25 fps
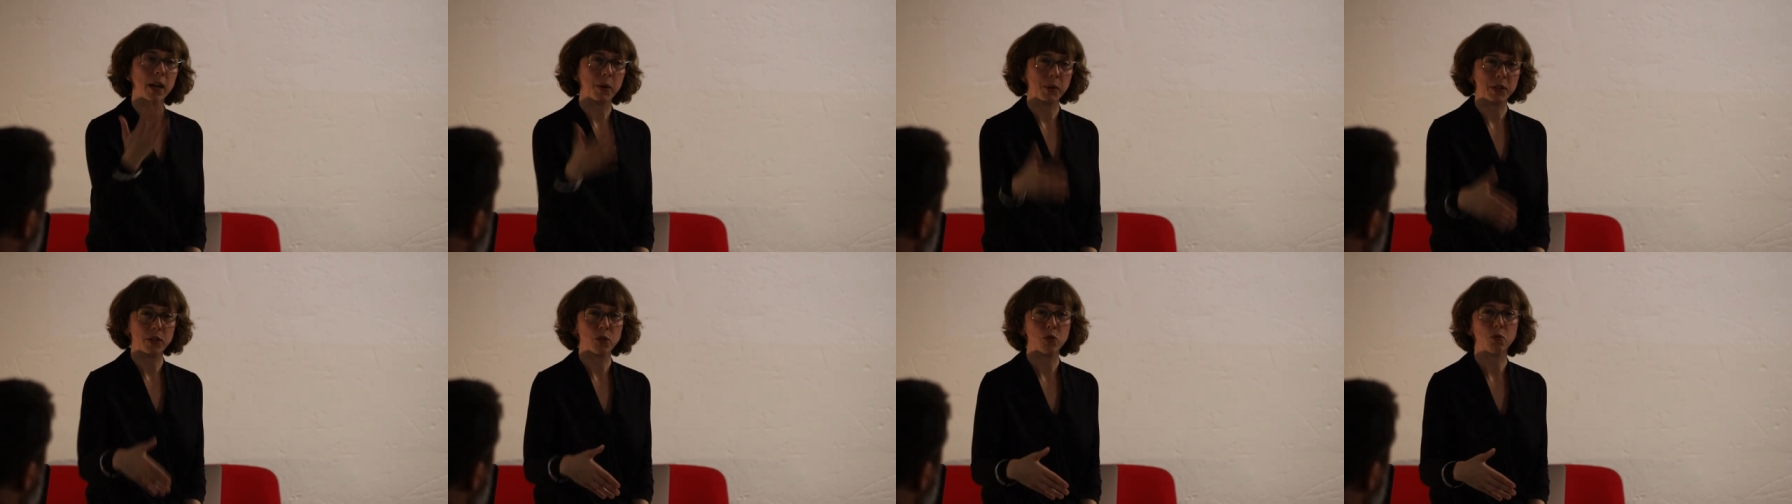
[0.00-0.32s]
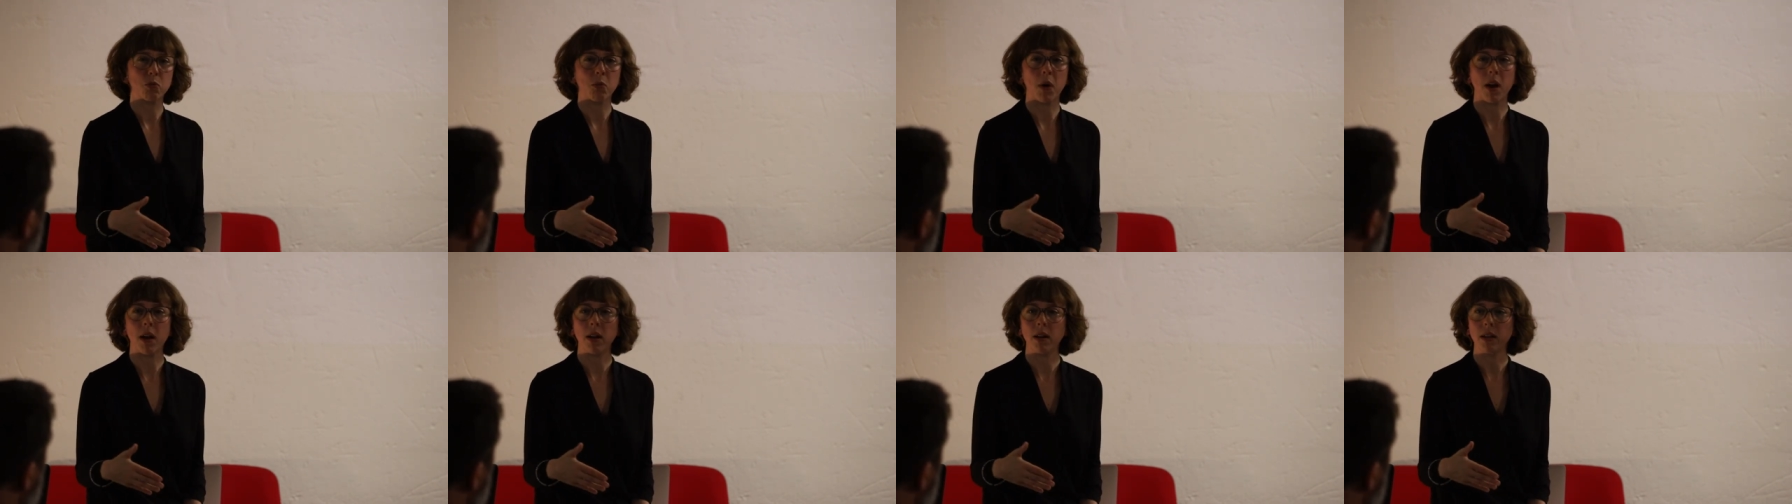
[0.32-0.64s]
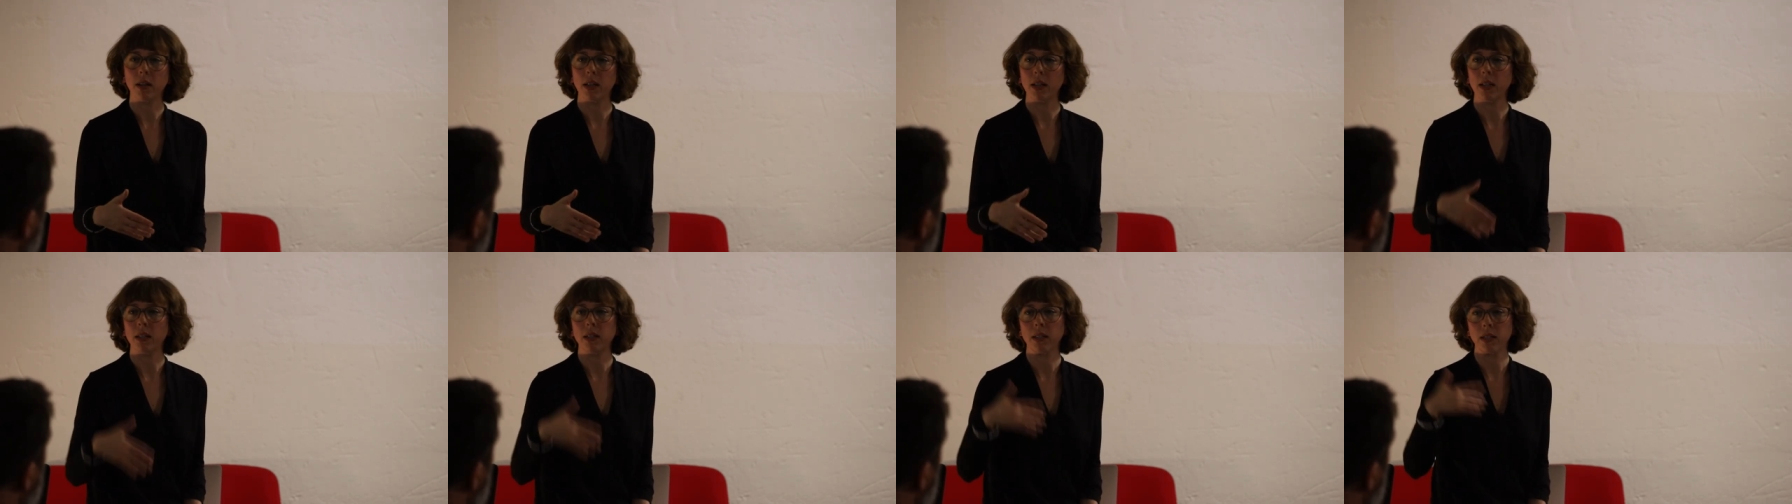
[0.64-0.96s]
how it's
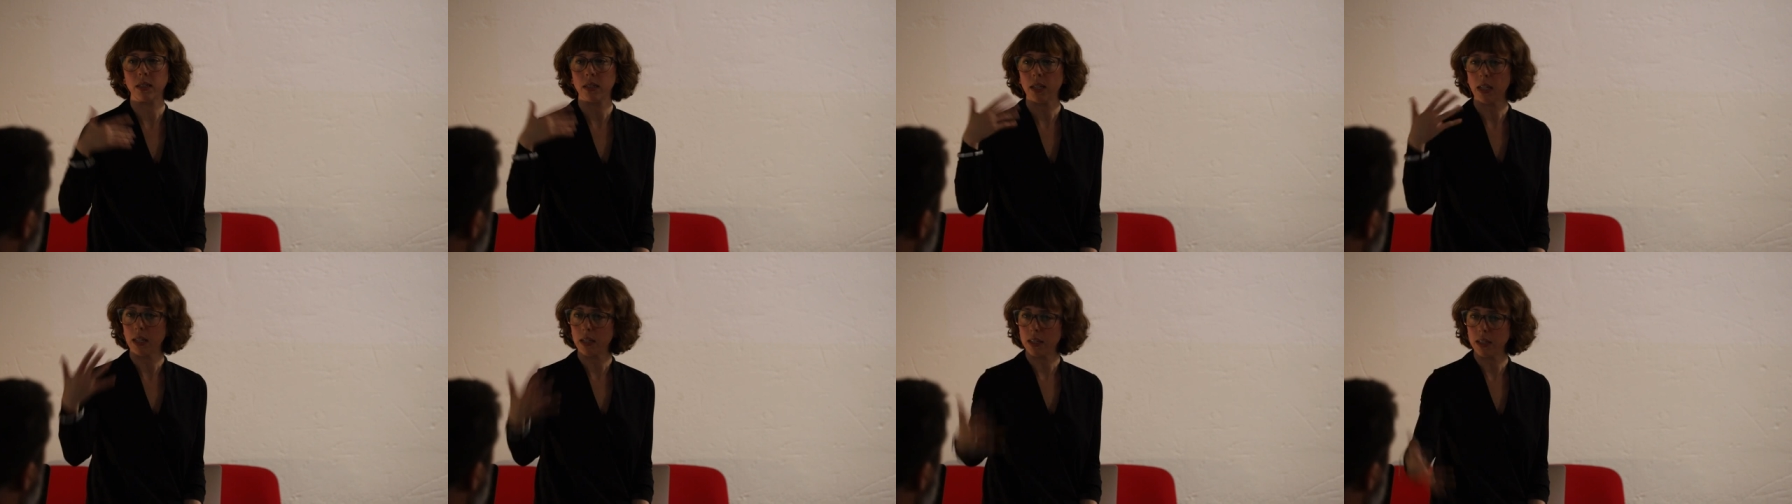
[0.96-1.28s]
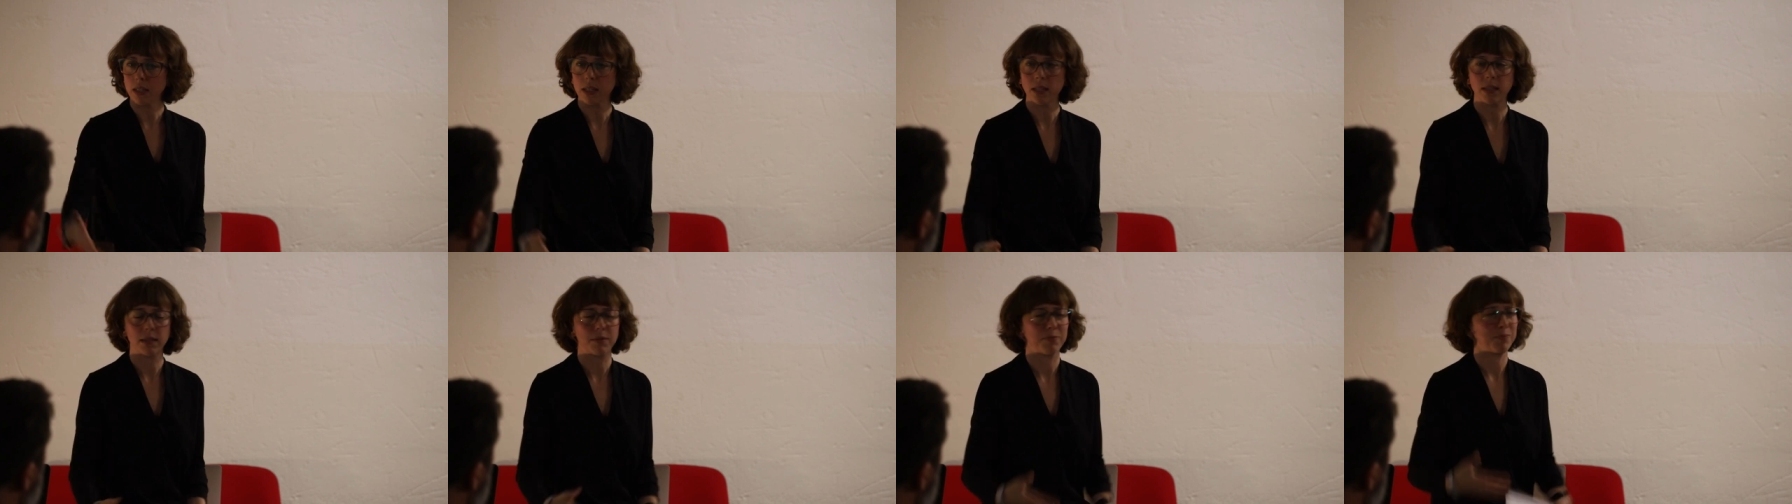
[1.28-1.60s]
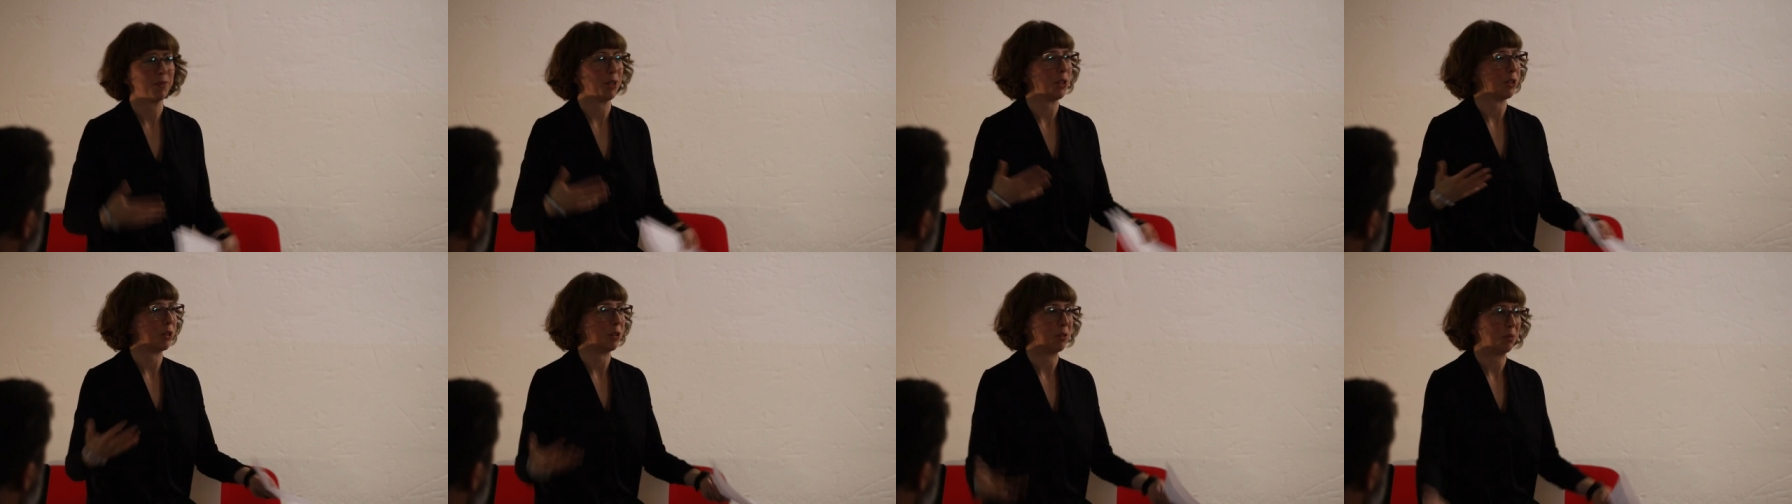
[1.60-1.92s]
run and, and
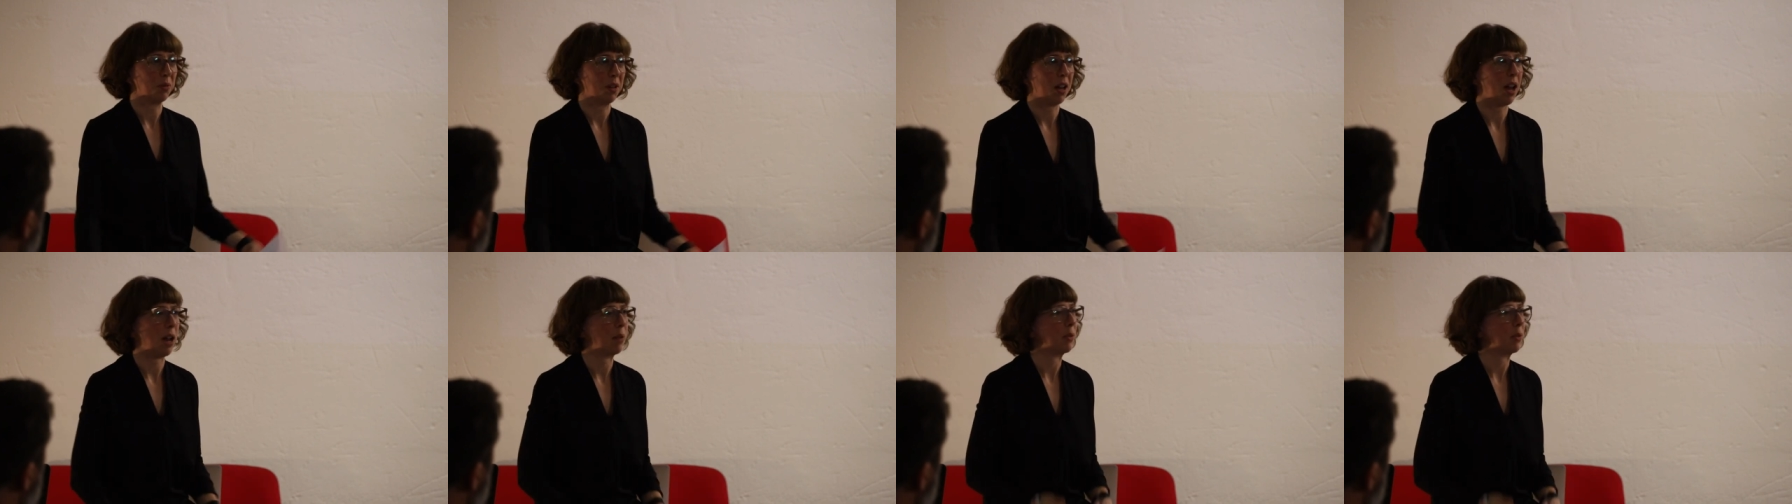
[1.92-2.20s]
you know,